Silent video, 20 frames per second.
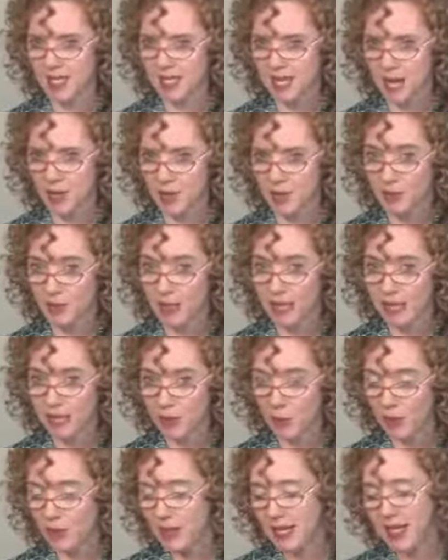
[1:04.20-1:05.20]
sound to begin
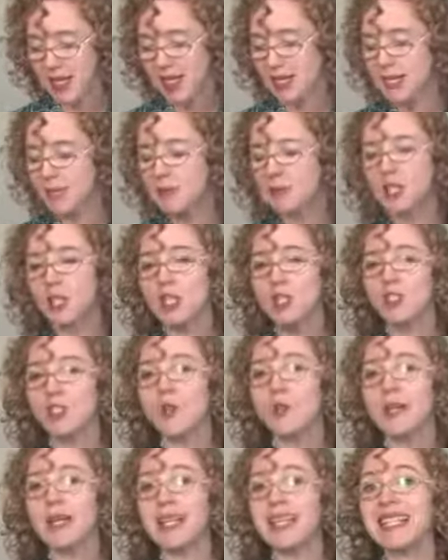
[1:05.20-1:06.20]
with, because it's
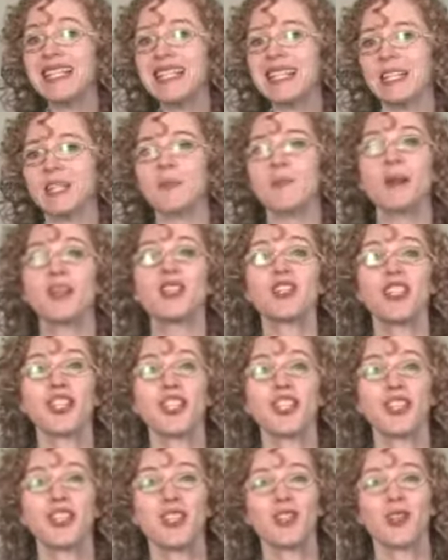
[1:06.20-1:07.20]
so easy, it's much
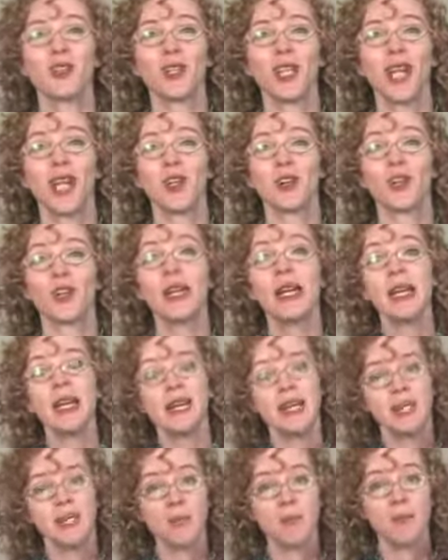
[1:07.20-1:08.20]
easier later
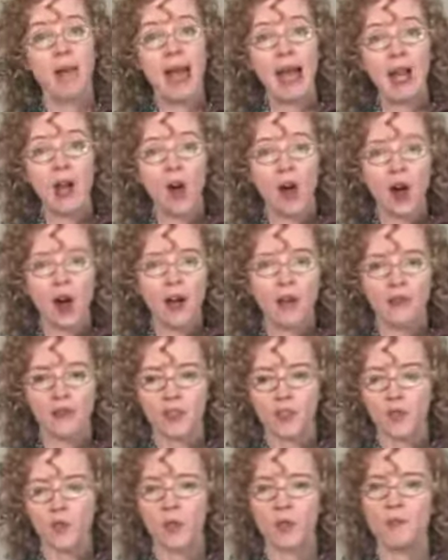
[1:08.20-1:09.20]
to back off,
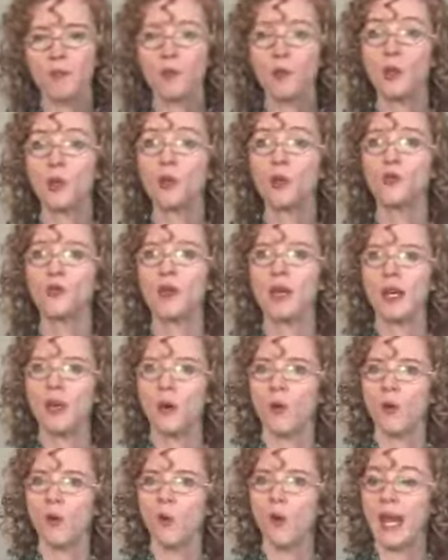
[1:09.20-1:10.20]
to remove
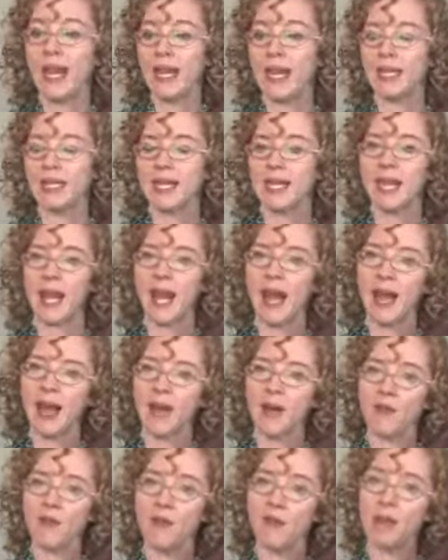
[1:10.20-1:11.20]
weight
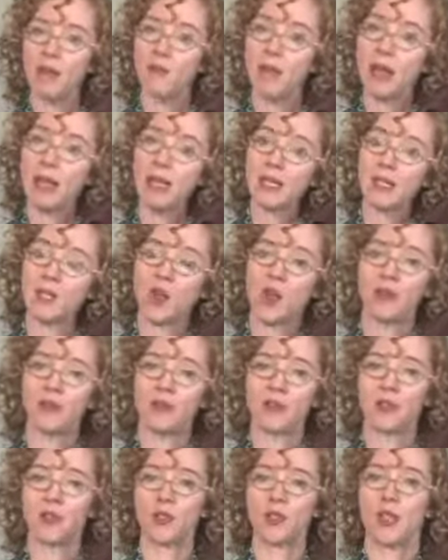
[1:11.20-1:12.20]
and make
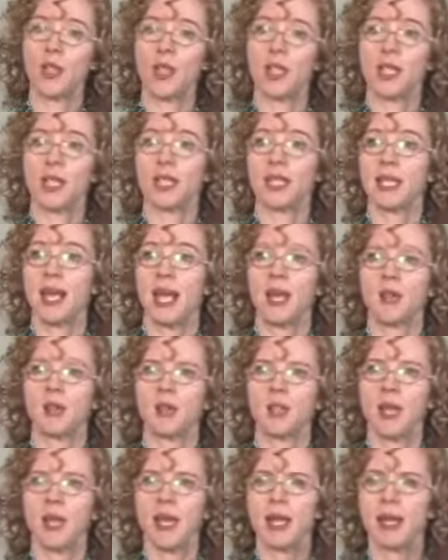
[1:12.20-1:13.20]
softer
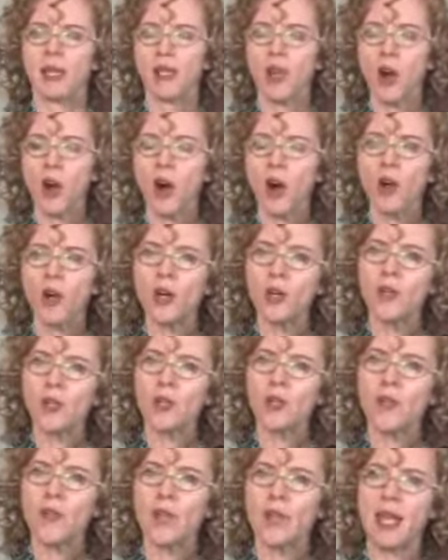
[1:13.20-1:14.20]
sounds, and it's
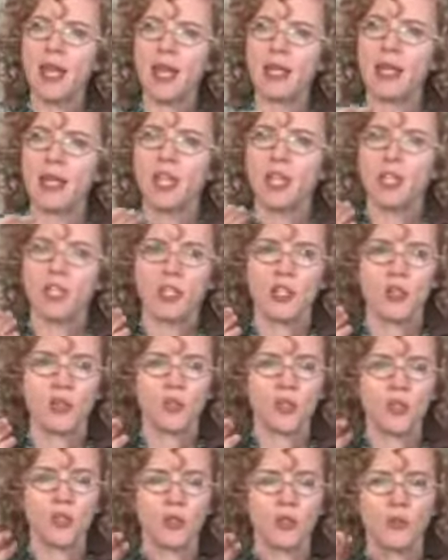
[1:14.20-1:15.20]
harder then
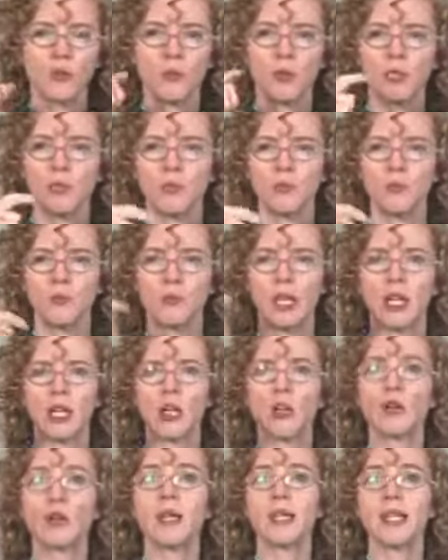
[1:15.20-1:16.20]
to
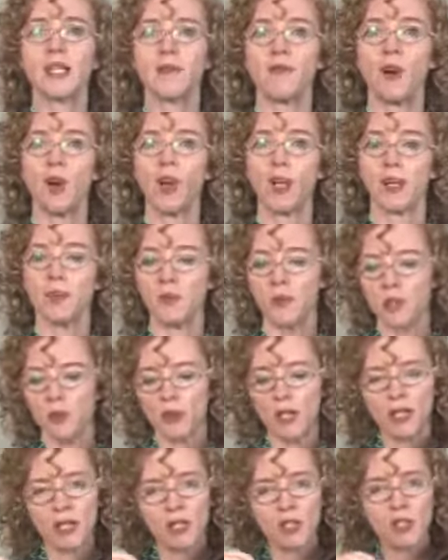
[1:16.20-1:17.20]
increase volume. So
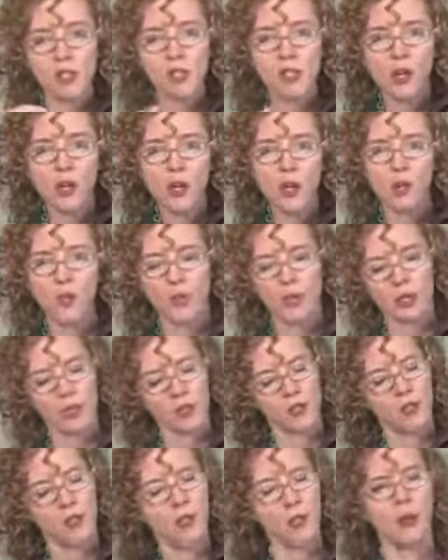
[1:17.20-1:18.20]
we're going to
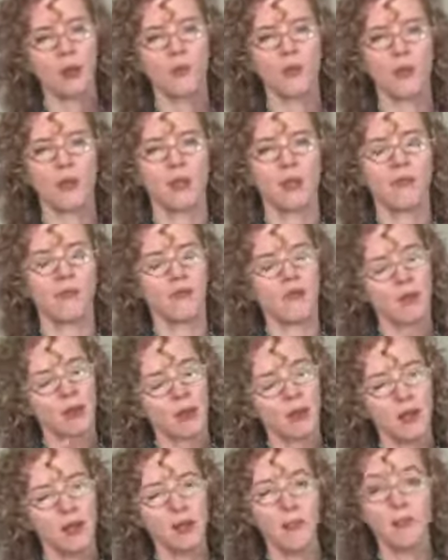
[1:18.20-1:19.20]
start with a
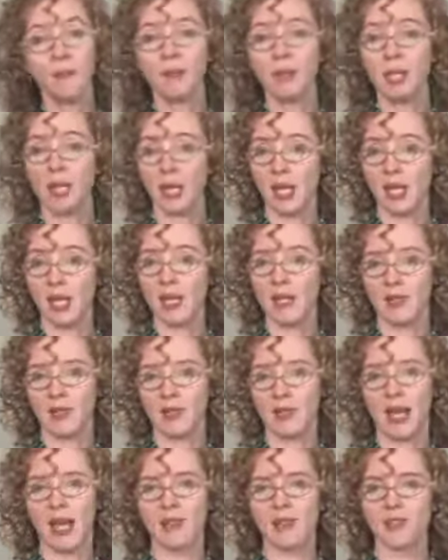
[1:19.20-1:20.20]
very big
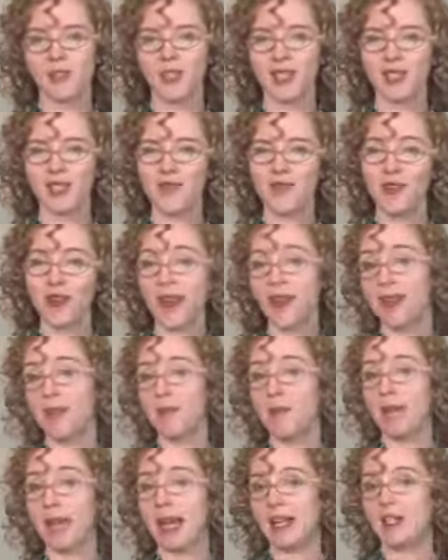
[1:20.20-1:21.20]
sound. So let's find the
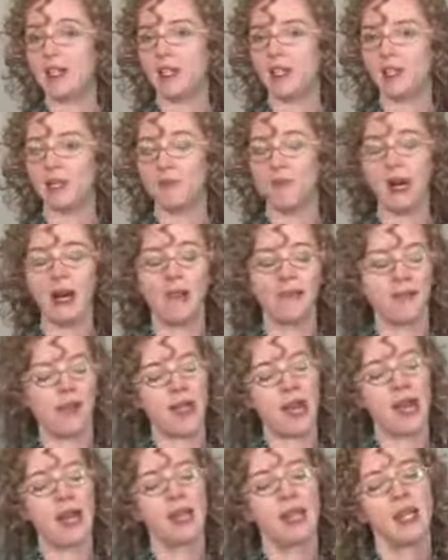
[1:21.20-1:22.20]
magic spot for
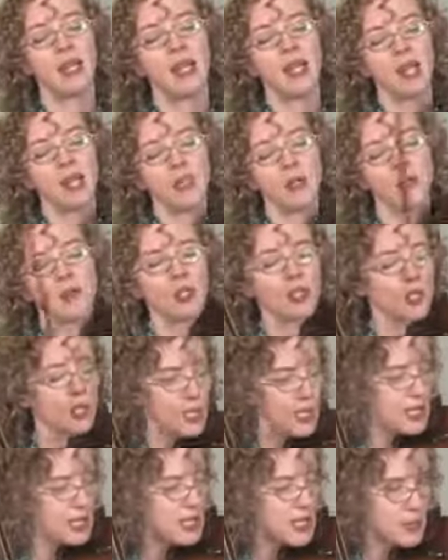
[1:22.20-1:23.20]
that. So I'm just
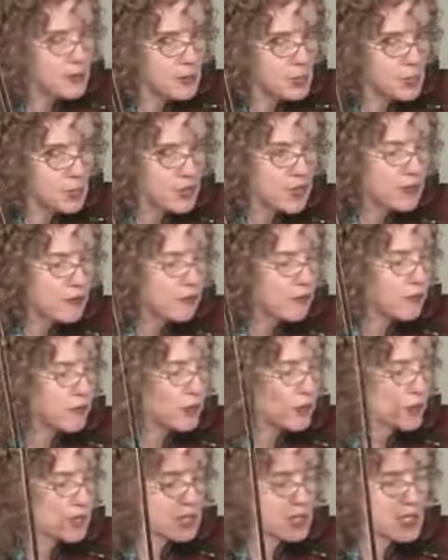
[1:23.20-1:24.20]
going to demonstrate
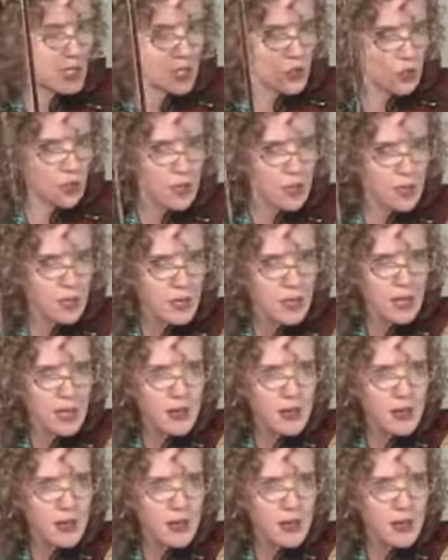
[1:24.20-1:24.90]
first sort of